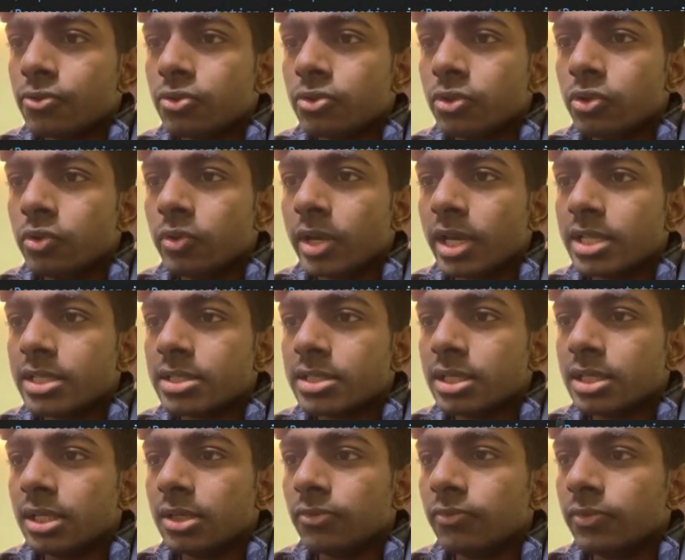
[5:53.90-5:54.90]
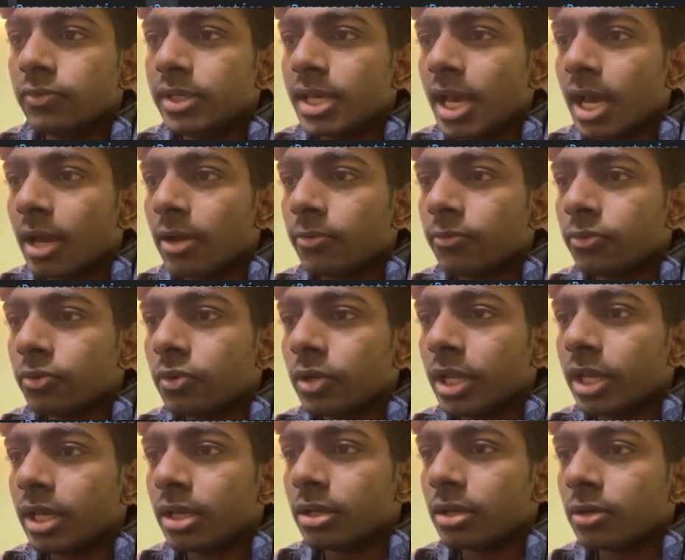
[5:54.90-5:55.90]
So you can see we have
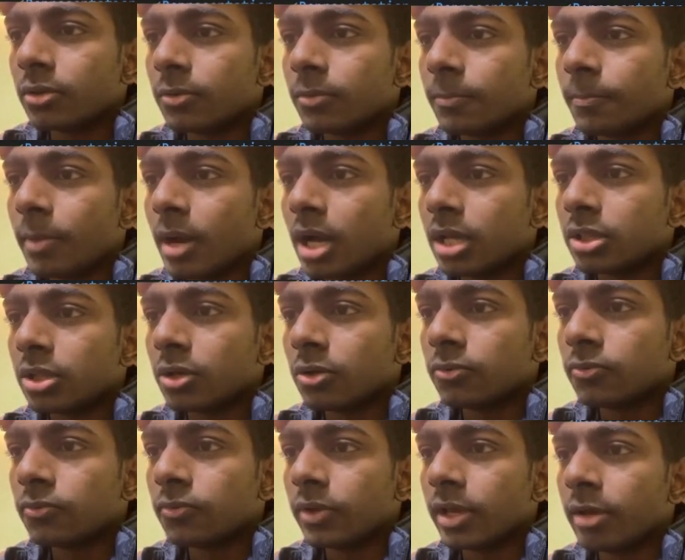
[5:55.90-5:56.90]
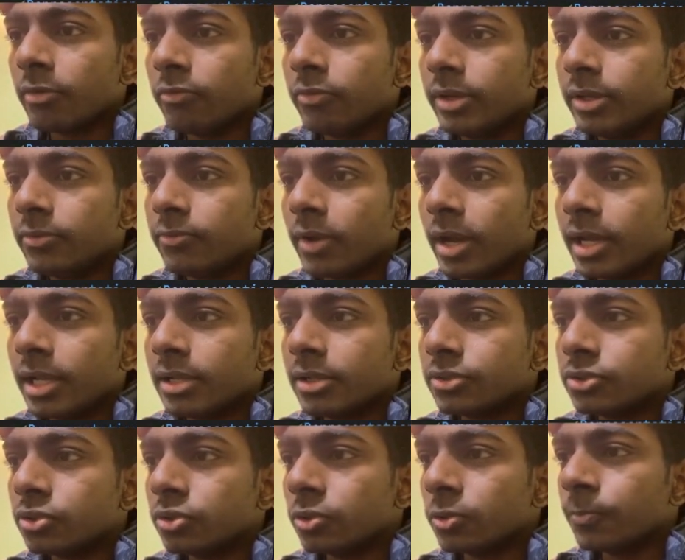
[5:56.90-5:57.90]
like path of every
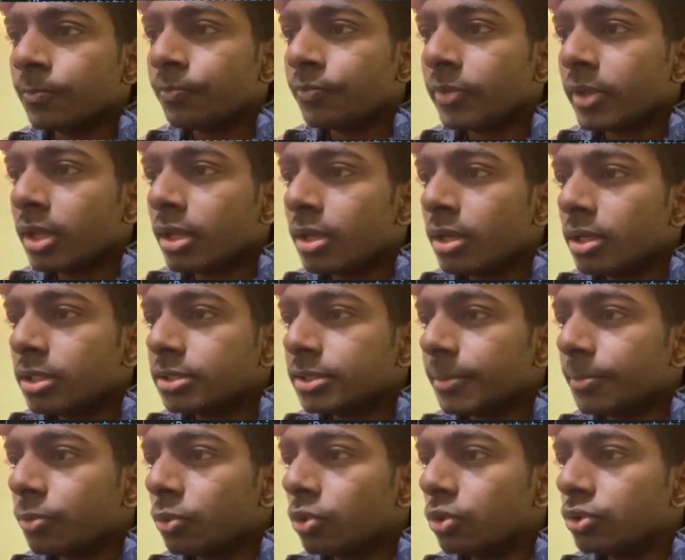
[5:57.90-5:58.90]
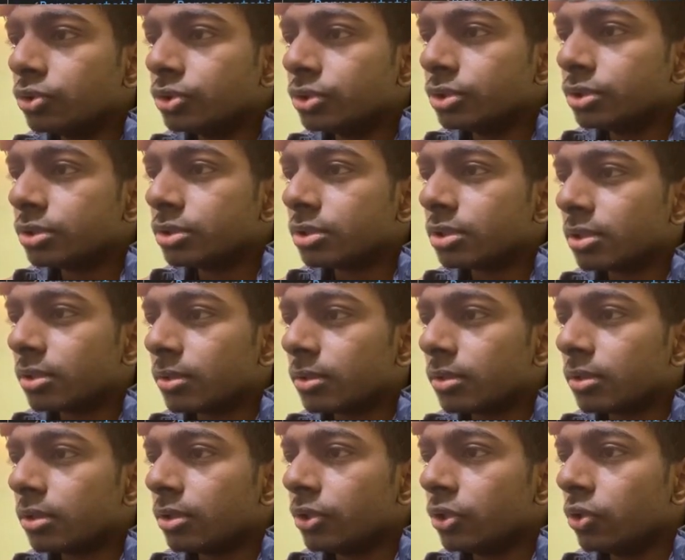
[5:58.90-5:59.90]
file. So suppose
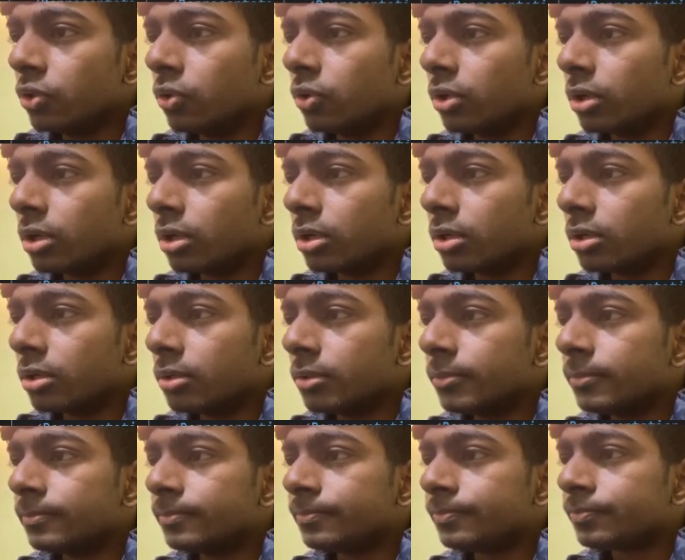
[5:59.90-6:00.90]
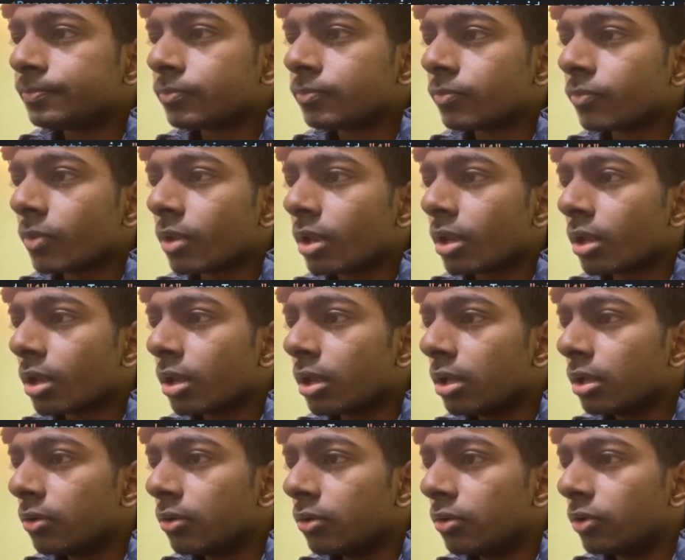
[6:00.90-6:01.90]
your
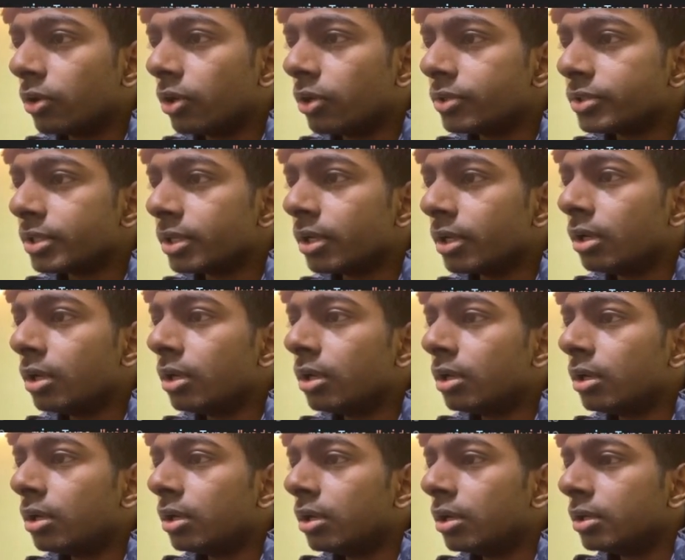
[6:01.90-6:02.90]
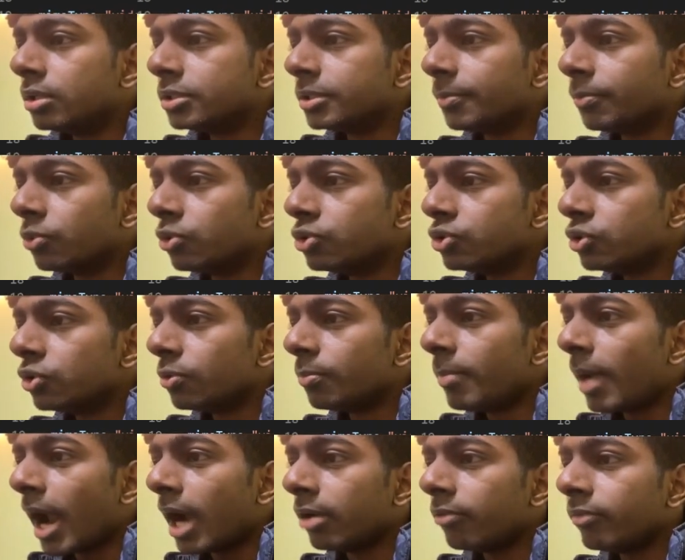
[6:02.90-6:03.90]
what do you say, suppose
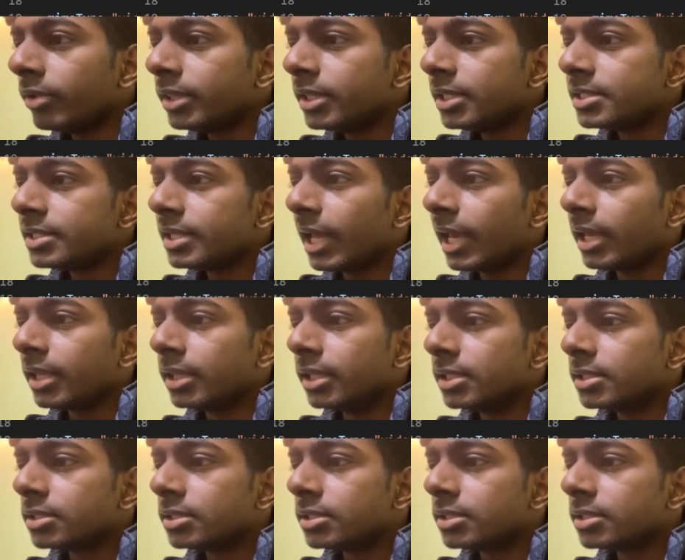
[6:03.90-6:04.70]
your bandwidth is like